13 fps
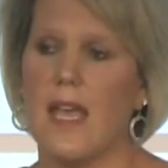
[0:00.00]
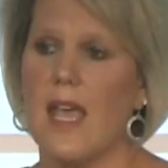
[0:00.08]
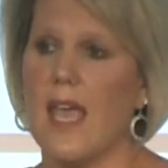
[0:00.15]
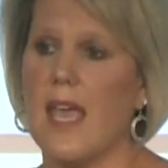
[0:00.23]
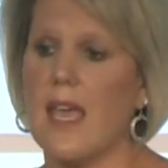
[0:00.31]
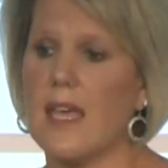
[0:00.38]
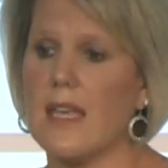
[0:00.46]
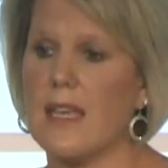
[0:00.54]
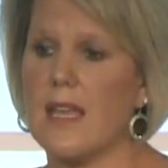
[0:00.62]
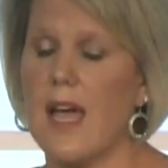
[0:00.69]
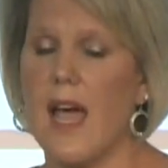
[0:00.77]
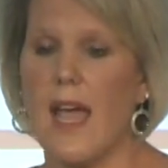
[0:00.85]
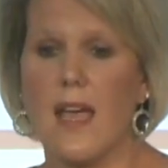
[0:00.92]
And
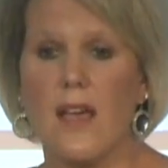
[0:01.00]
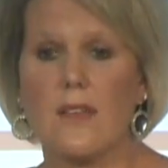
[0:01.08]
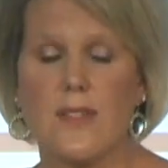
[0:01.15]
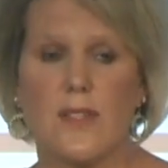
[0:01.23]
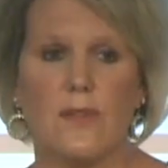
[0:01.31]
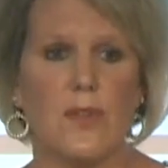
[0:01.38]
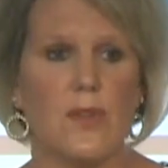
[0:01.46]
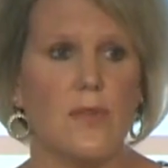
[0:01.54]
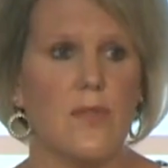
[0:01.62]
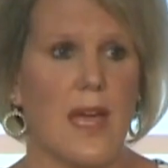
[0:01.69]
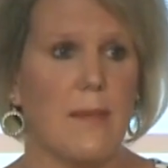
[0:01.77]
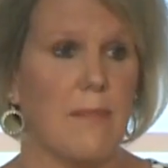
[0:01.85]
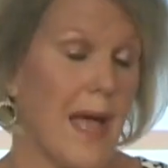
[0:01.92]
I also knew
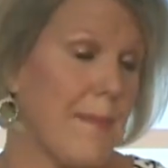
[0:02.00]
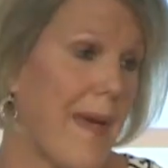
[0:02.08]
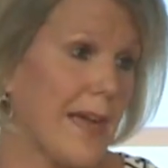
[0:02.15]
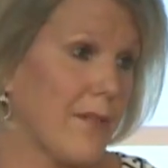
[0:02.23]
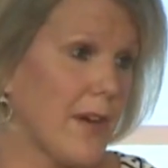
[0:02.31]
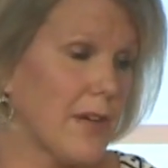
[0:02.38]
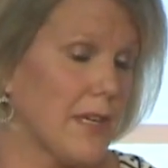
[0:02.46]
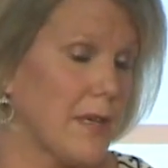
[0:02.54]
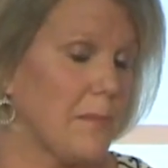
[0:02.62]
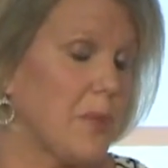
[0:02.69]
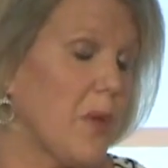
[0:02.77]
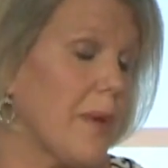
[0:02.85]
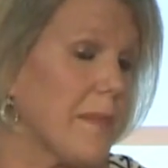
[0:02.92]
that my background in
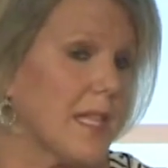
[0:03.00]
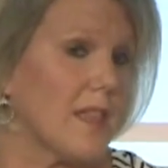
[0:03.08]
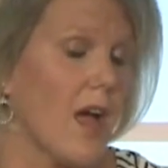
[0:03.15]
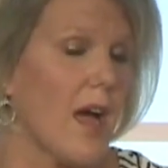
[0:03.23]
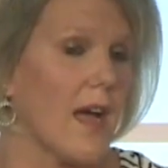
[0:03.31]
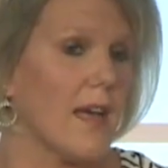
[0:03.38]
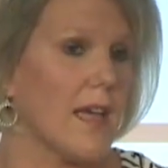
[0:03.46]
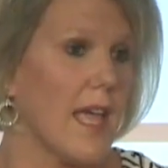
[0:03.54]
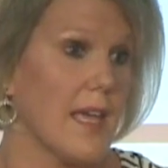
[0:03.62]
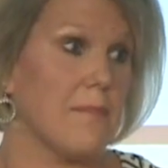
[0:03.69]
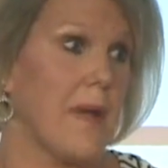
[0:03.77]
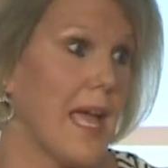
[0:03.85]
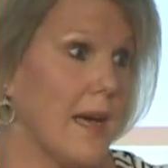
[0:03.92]
employment law
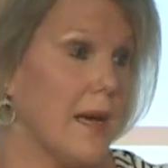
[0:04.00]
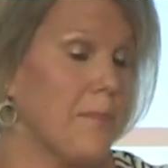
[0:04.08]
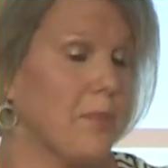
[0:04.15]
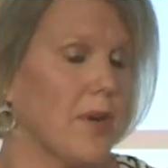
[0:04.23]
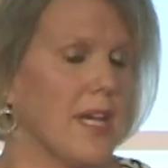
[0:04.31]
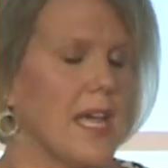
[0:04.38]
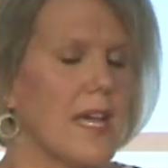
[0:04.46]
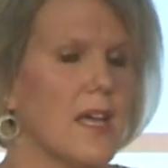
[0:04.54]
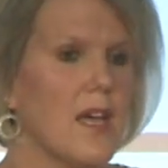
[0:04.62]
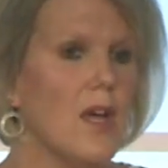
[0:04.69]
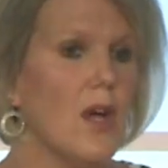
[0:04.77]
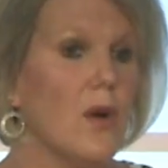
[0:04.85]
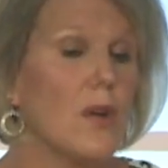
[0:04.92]
and my upbringing
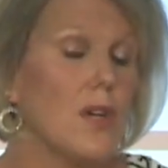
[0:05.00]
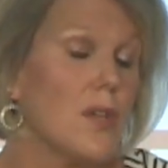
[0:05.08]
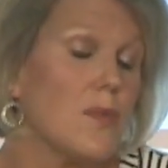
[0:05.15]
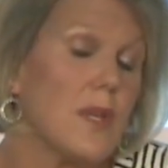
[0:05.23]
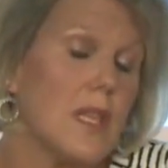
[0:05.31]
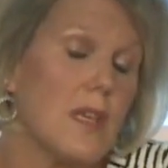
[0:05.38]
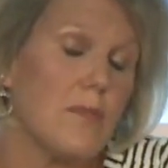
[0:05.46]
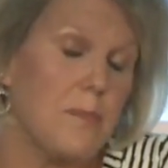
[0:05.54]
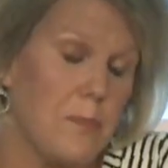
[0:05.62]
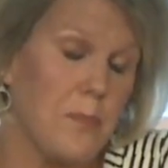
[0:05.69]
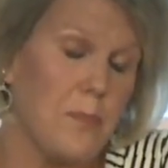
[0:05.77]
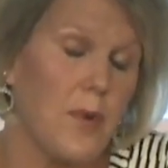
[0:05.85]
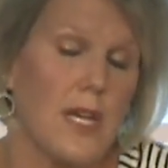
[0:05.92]
could really
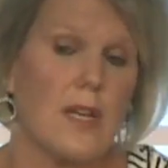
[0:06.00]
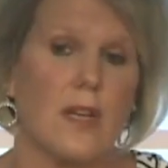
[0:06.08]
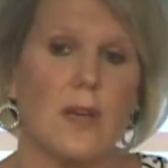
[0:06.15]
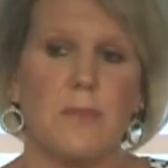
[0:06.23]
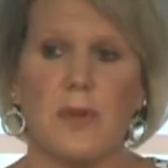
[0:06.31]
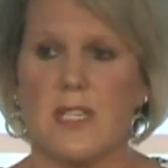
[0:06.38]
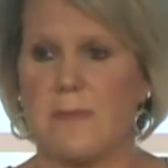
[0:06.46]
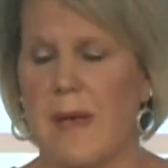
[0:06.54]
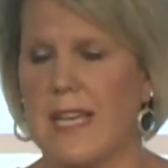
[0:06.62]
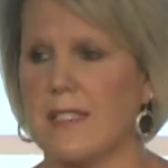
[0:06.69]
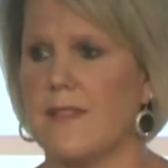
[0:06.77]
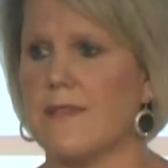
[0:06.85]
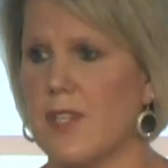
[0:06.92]
bring a good
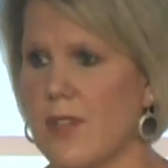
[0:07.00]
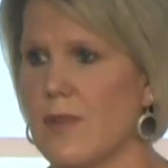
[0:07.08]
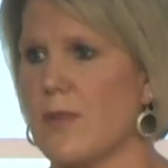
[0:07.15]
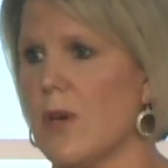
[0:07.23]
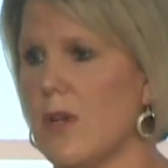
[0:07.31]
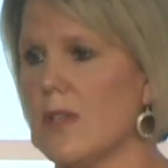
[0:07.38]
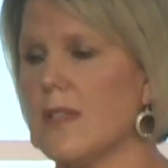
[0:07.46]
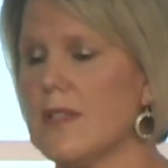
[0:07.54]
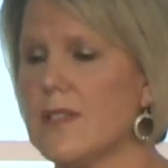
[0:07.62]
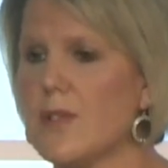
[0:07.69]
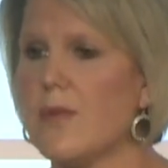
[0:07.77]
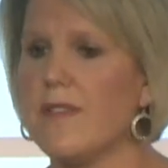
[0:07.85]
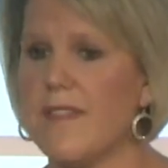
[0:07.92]
perspective to the role.
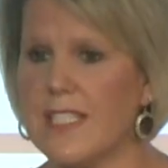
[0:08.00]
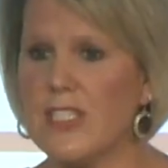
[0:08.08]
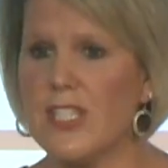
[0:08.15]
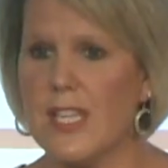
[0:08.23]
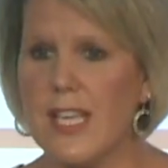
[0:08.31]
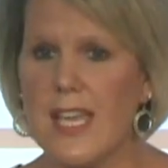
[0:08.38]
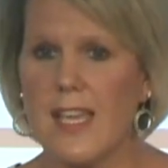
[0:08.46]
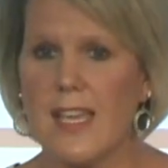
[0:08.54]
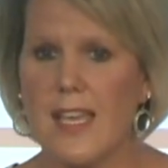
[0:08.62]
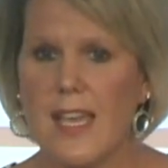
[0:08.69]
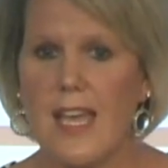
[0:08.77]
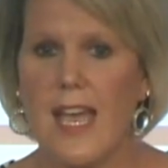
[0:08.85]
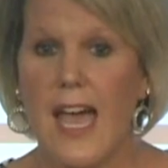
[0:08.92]
So eventually,
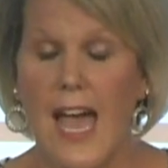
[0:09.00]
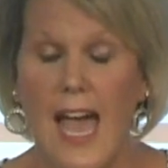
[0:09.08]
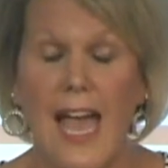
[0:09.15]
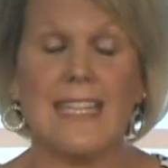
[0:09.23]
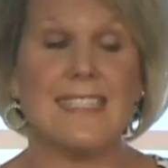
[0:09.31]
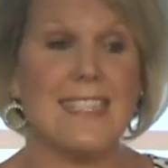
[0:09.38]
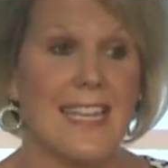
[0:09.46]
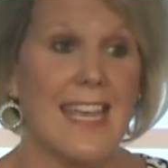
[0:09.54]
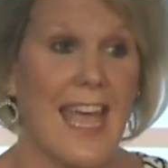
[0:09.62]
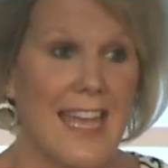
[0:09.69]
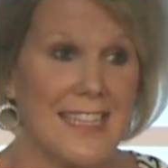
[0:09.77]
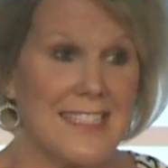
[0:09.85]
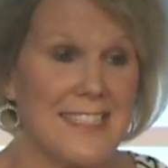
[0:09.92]
I said
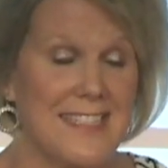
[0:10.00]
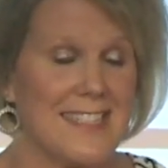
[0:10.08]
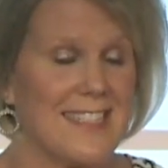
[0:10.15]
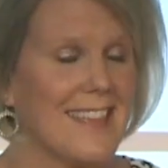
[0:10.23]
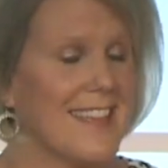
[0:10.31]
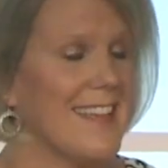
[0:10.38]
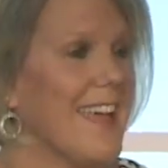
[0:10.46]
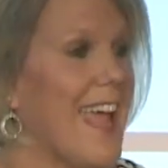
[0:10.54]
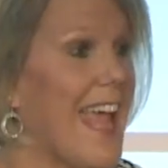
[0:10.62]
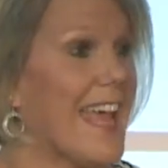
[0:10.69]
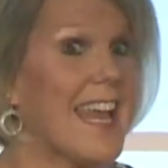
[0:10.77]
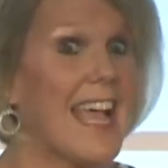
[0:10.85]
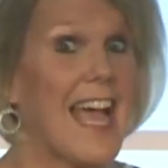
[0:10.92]
yes,
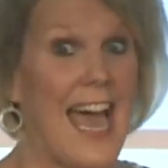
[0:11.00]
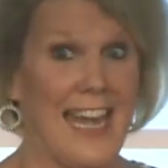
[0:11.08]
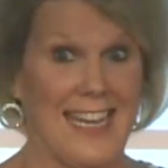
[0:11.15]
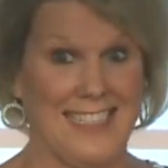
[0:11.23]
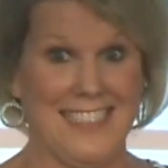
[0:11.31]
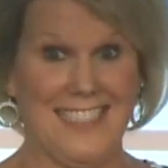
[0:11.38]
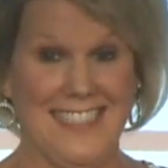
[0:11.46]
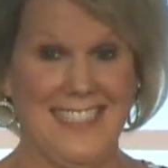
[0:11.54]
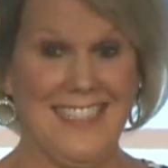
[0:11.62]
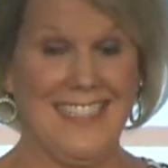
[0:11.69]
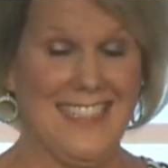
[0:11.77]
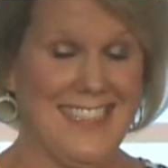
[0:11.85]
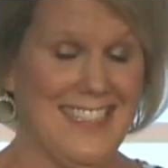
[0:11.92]
and I got
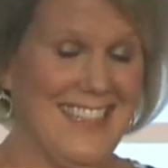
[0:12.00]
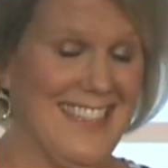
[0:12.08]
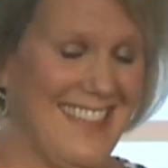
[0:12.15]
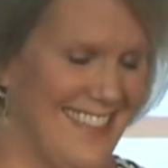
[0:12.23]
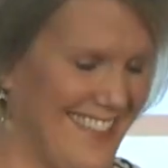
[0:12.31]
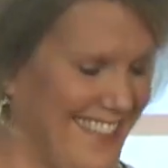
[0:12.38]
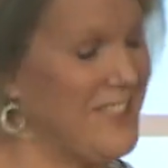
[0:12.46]
it.